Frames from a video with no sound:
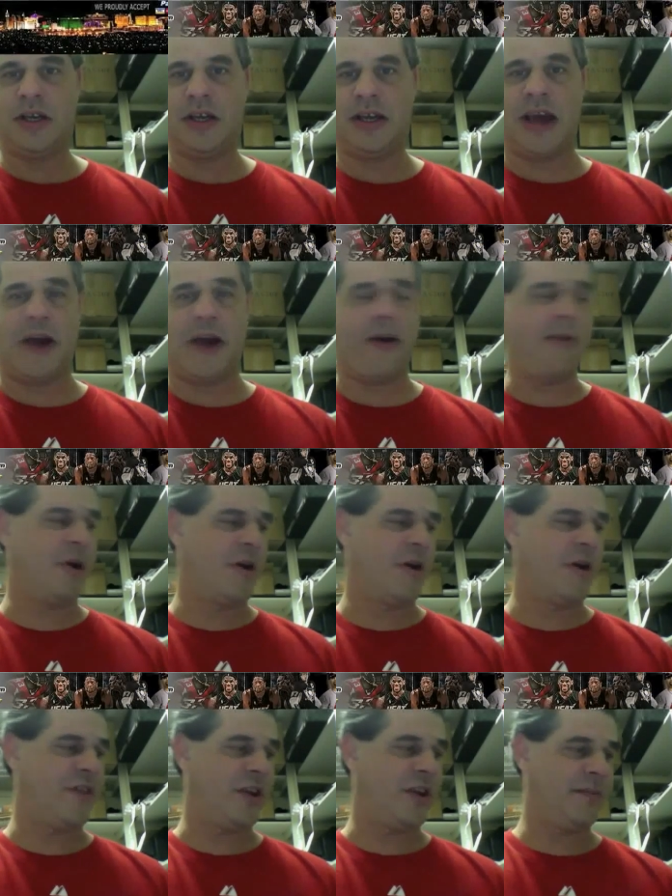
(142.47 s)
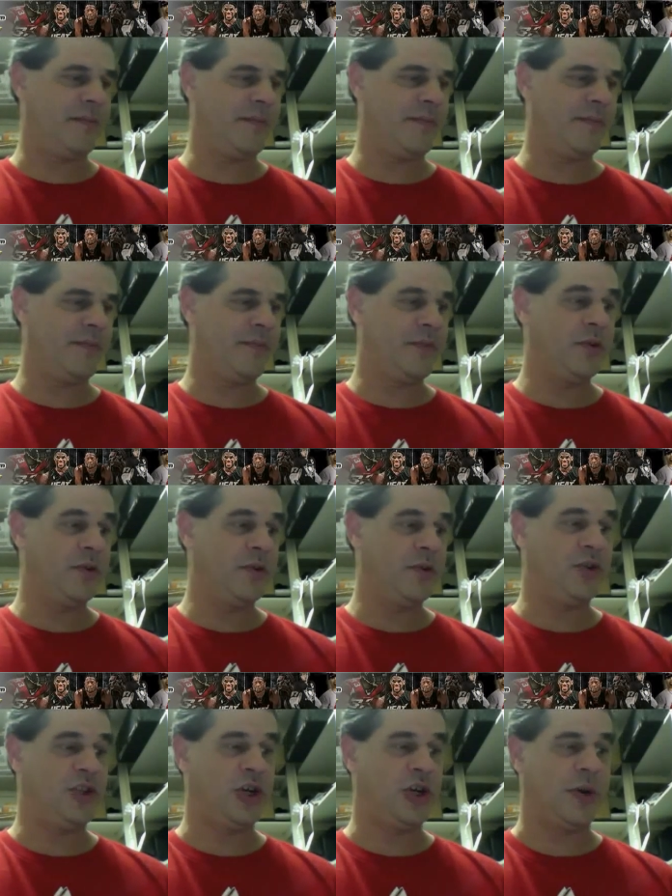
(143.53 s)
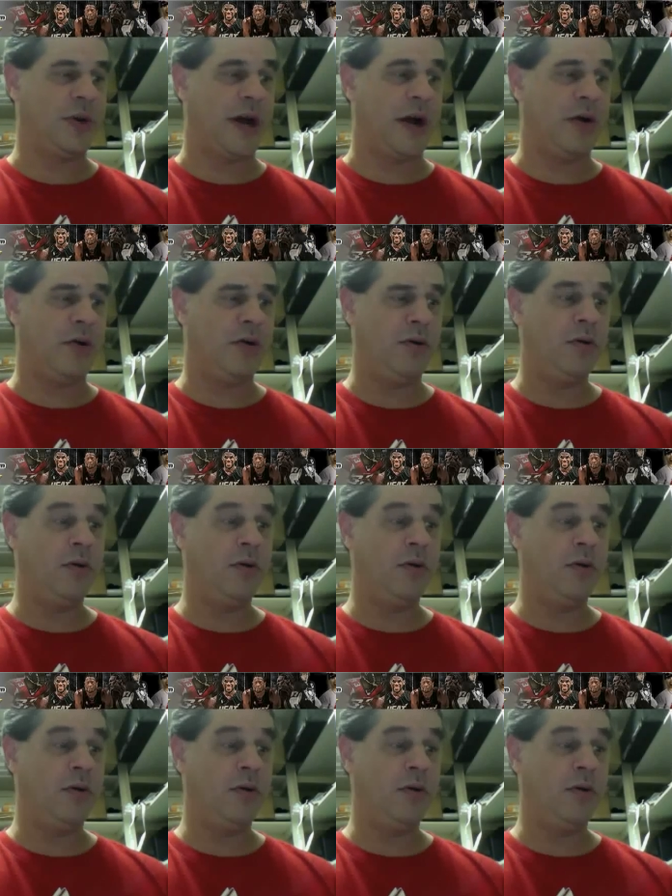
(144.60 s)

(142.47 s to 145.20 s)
Gary Murphy 2 0,